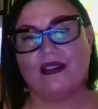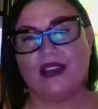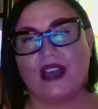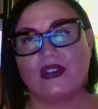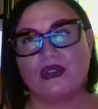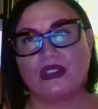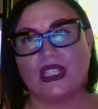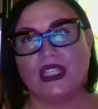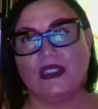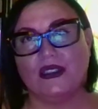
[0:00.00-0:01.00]

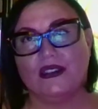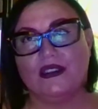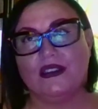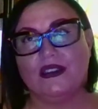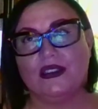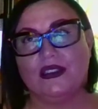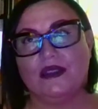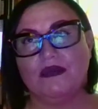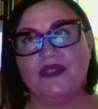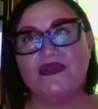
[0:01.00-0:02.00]
actually,
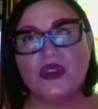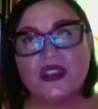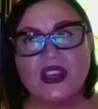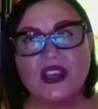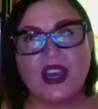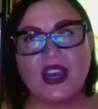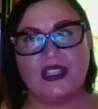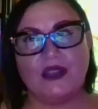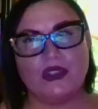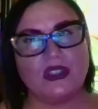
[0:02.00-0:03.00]
before the
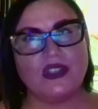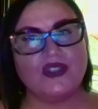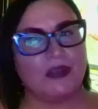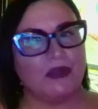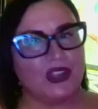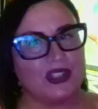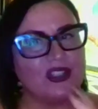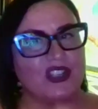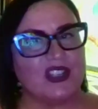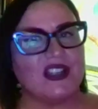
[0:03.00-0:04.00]
IT, which is interesting
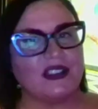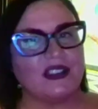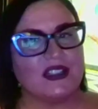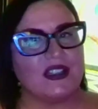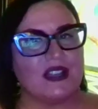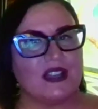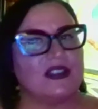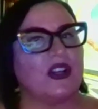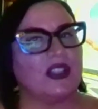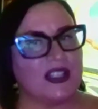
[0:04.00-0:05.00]
because she's not listed
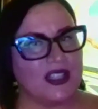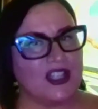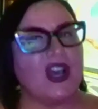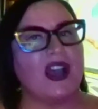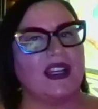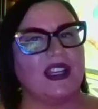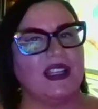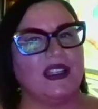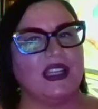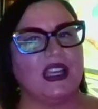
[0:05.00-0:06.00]
necessarily as the 9
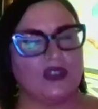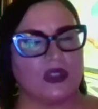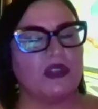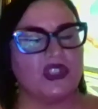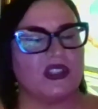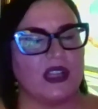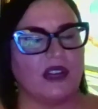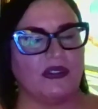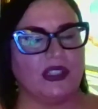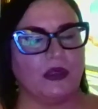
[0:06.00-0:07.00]
healing angels, but she's
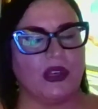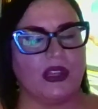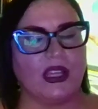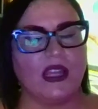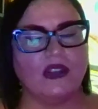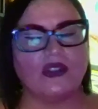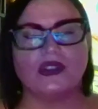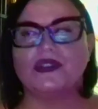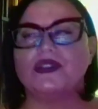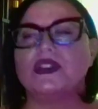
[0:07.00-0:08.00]
definitely one of the
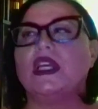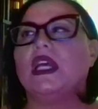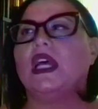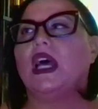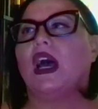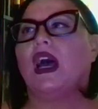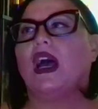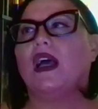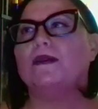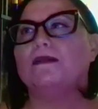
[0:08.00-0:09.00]
angels.
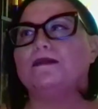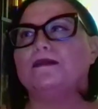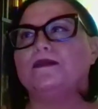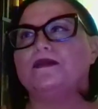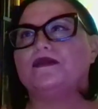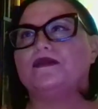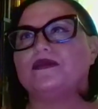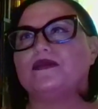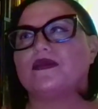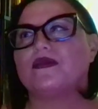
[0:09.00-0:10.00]
Um,
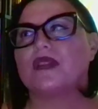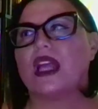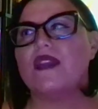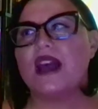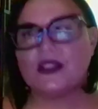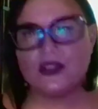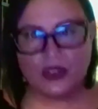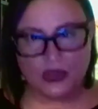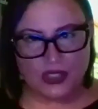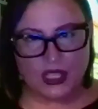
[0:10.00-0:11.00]
and that's
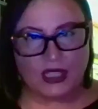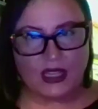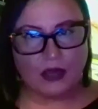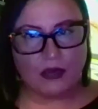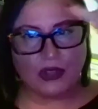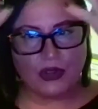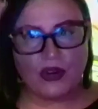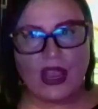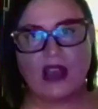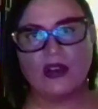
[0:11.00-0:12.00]
associated like with the
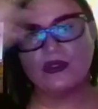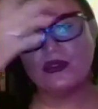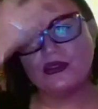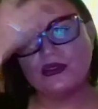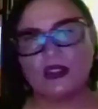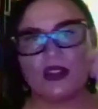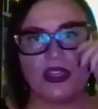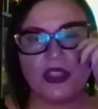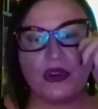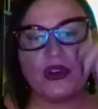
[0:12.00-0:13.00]
crown and
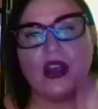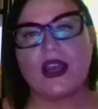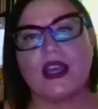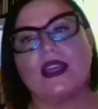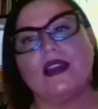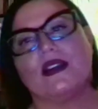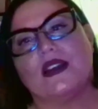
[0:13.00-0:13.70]
third eye.